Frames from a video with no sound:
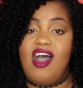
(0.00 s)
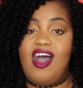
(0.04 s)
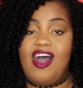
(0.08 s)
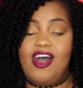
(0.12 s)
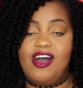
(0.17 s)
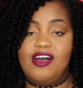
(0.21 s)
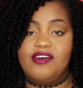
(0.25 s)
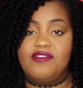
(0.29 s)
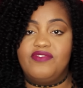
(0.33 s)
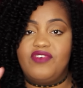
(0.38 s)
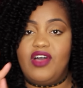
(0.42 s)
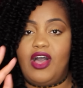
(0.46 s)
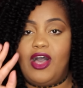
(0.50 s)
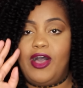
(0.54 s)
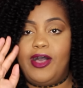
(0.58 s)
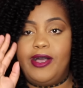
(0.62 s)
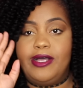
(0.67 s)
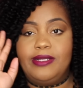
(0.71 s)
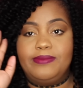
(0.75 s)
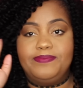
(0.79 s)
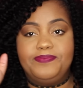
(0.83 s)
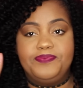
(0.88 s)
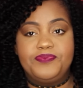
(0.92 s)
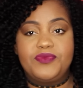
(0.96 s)
of,
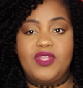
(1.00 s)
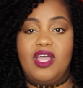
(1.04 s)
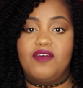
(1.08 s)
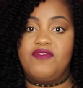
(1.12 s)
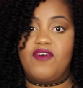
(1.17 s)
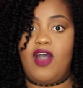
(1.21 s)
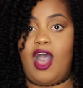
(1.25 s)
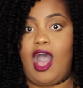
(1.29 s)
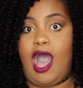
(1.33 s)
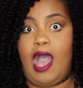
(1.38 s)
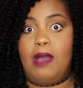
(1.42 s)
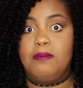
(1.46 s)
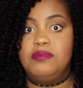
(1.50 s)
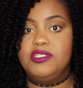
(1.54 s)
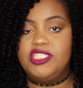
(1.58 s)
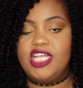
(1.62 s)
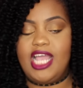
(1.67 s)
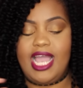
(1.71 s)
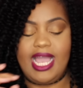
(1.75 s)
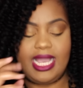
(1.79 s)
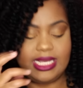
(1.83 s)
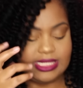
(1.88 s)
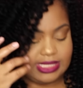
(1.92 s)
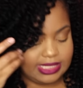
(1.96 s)
um, of
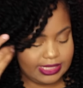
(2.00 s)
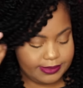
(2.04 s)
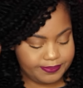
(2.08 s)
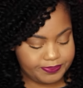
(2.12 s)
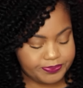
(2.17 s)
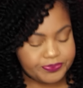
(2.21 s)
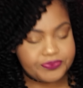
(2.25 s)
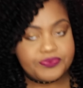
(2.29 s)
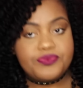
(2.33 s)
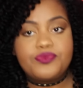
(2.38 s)
objects.